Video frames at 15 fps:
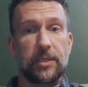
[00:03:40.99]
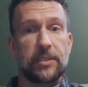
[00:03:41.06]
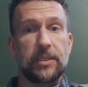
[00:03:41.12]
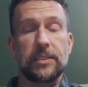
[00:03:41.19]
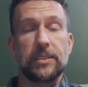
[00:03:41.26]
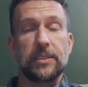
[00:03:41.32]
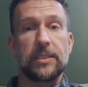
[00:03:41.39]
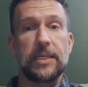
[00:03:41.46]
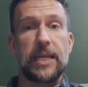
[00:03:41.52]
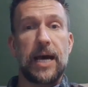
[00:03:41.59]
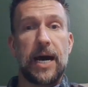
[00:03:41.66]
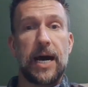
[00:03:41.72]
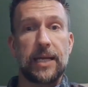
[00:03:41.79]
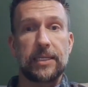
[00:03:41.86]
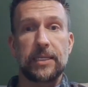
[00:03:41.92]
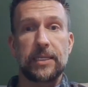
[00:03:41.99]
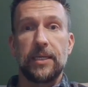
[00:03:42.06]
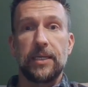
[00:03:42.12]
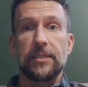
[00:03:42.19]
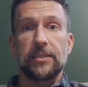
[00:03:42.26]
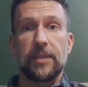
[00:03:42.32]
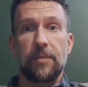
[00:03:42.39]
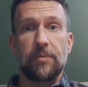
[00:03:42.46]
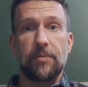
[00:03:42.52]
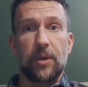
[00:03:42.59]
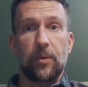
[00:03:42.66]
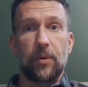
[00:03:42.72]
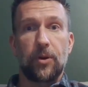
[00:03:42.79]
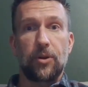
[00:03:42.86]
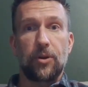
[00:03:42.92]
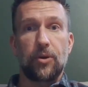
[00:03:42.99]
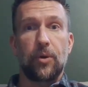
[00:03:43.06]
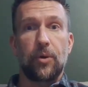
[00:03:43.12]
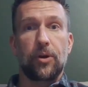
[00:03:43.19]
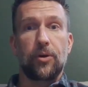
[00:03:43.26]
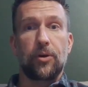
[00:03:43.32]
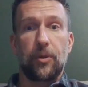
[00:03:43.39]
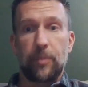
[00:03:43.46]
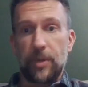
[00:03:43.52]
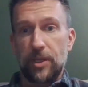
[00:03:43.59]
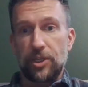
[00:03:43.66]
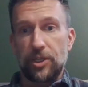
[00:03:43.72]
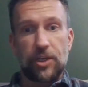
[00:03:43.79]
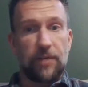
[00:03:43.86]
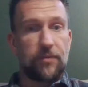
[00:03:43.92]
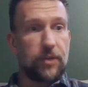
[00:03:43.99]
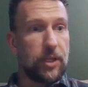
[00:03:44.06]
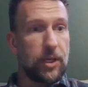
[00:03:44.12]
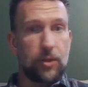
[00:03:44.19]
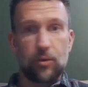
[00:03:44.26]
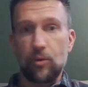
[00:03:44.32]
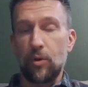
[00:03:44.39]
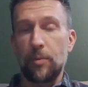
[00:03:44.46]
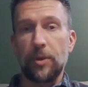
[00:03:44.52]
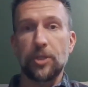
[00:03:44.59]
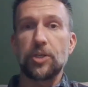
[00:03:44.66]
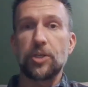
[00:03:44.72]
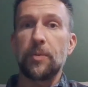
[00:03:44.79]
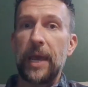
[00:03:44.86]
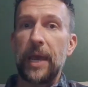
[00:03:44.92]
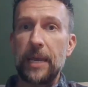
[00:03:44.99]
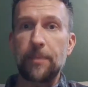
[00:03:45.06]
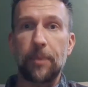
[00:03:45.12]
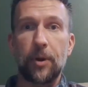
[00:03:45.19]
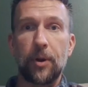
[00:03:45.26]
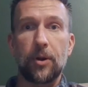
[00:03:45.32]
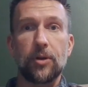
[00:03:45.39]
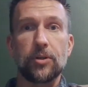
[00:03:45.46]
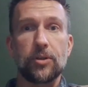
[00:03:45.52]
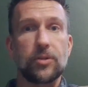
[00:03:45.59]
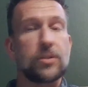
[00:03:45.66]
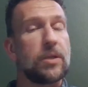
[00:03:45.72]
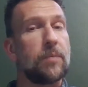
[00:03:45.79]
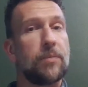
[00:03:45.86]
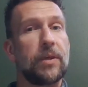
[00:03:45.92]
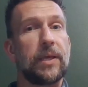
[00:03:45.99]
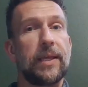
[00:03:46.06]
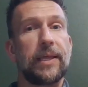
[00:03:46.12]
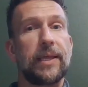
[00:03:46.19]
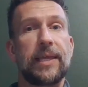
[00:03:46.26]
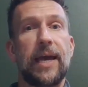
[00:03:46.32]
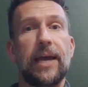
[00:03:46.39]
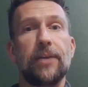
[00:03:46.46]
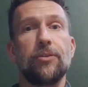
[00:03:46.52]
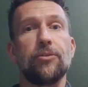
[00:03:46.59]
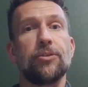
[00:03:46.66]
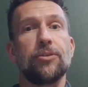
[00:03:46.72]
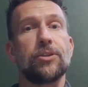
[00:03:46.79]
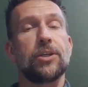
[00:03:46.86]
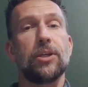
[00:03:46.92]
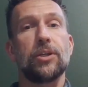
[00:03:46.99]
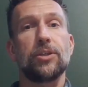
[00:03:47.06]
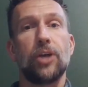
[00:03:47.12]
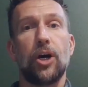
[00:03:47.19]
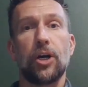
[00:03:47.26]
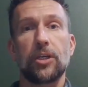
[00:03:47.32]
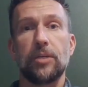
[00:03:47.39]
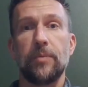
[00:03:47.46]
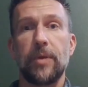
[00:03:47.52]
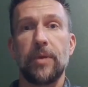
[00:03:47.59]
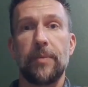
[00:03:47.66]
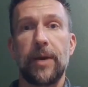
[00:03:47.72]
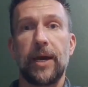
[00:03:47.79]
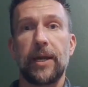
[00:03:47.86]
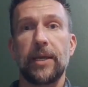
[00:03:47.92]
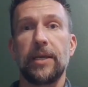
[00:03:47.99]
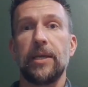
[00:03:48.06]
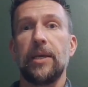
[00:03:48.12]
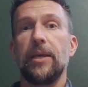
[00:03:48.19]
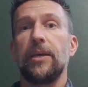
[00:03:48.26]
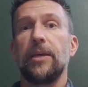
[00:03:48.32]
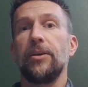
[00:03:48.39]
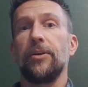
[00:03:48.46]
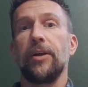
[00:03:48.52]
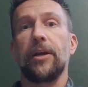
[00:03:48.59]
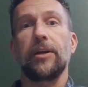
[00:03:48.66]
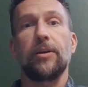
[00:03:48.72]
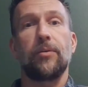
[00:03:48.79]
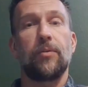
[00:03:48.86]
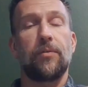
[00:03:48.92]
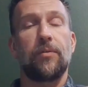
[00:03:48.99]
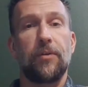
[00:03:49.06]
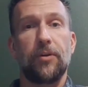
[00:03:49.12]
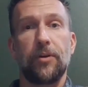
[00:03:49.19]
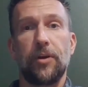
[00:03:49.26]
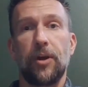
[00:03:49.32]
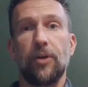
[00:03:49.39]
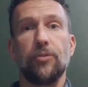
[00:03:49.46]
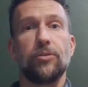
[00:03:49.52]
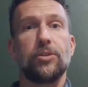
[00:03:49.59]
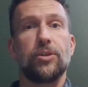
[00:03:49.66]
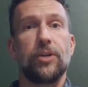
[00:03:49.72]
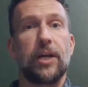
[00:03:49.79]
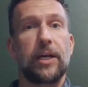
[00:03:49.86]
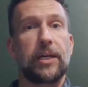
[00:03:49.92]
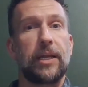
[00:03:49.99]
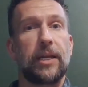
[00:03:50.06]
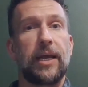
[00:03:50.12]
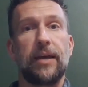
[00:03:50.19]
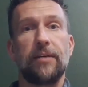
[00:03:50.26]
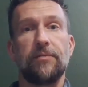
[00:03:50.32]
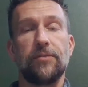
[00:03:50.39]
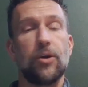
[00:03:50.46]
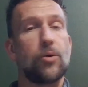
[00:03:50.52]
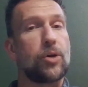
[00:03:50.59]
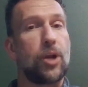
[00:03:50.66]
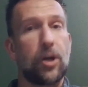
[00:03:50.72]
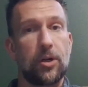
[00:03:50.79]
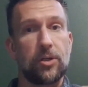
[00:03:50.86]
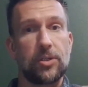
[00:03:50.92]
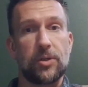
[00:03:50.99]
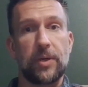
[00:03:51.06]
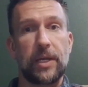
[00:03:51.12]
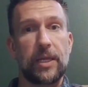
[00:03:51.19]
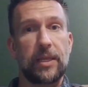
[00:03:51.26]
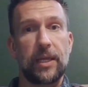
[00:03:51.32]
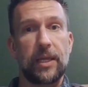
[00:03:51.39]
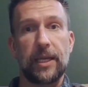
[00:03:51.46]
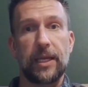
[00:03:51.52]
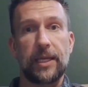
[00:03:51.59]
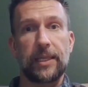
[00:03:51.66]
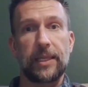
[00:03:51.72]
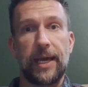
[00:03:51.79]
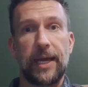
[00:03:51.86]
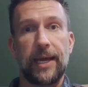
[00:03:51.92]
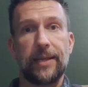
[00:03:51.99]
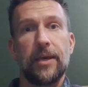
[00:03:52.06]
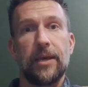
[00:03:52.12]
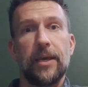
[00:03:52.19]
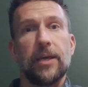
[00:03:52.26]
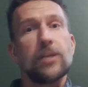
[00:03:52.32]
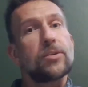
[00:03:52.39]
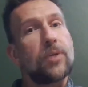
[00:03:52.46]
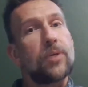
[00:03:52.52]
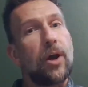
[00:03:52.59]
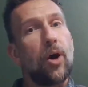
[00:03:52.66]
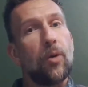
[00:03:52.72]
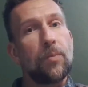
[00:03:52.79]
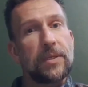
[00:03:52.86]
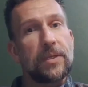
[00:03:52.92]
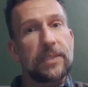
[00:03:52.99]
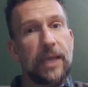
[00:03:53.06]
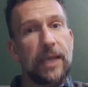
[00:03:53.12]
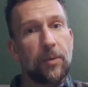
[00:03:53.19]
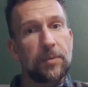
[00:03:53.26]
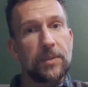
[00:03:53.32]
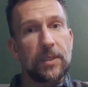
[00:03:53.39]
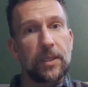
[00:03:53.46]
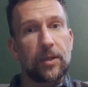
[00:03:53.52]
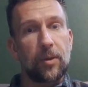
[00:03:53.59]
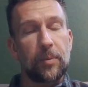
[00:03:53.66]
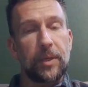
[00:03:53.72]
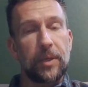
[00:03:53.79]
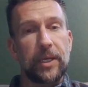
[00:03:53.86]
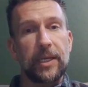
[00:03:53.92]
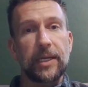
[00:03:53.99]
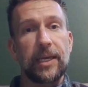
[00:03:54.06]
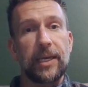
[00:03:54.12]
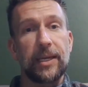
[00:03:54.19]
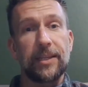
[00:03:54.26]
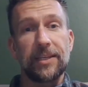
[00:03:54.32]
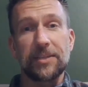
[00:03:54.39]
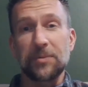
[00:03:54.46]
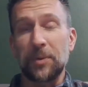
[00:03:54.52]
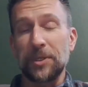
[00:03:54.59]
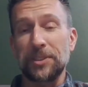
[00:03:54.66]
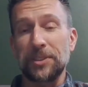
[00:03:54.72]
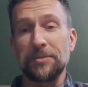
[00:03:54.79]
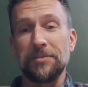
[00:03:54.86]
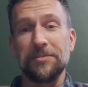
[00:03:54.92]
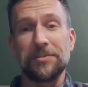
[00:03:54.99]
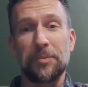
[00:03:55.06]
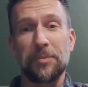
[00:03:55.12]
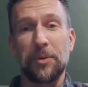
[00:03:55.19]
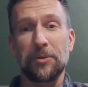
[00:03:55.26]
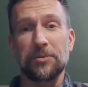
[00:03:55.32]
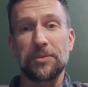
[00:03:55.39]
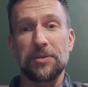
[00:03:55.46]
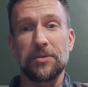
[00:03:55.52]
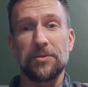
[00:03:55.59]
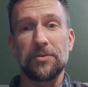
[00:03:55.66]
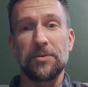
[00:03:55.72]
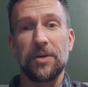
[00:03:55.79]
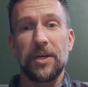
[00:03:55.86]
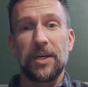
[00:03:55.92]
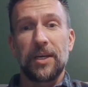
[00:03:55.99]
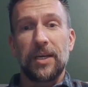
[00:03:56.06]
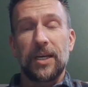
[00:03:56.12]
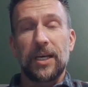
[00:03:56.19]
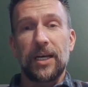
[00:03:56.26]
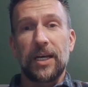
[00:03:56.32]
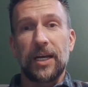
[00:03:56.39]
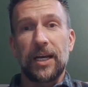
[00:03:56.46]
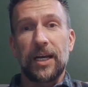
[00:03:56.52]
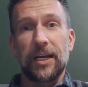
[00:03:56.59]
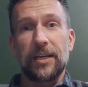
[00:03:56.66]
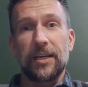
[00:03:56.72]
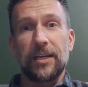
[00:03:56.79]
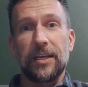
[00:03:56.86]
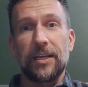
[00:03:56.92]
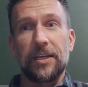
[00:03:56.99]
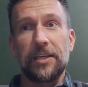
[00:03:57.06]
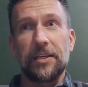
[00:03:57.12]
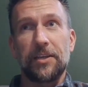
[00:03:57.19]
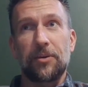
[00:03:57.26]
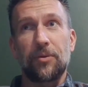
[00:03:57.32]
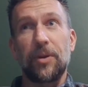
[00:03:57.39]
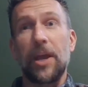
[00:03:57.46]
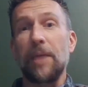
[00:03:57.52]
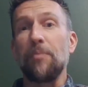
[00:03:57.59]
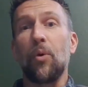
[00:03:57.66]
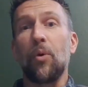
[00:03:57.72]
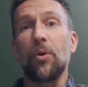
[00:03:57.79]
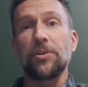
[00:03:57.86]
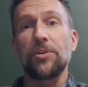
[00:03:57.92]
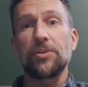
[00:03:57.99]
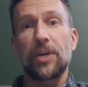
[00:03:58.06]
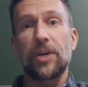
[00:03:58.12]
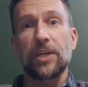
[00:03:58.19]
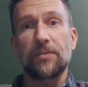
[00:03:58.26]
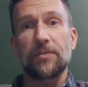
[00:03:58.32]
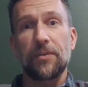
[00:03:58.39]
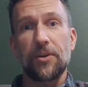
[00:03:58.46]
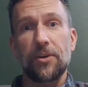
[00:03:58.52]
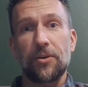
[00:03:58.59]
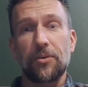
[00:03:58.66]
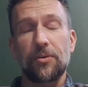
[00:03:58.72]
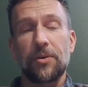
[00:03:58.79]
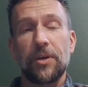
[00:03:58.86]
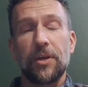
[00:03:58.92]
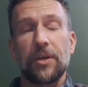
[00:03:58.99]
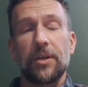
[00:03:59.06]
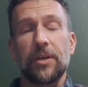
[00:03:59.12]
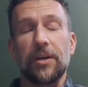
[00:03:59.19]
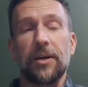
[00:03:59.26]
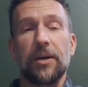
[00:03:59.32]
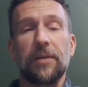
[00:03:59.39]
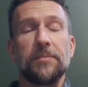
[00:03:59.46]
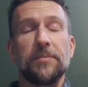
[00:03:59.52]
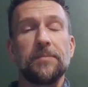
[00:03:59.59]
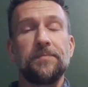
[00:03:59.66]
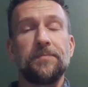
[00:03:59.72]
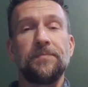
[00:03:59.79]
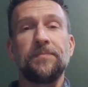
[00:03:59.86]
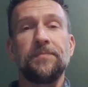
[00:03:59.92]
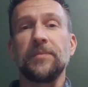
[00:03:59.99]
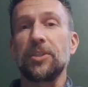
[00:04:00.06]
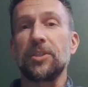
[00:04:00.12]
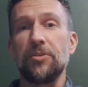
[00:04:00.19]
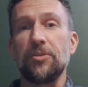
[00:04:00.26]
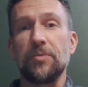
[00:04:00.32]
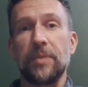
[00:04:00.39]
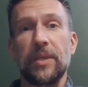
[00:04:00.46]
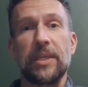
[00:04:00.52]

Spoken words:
This is not something where you are going to be shuffling through a bunch of papers or something like that. You're just going to talk to me about it. You're not going to refer to notes. You're not going to have note cards or anything like that. So I hope this helps a little bit. Again, this wasn't supposed to create more stress for you. Excuse me.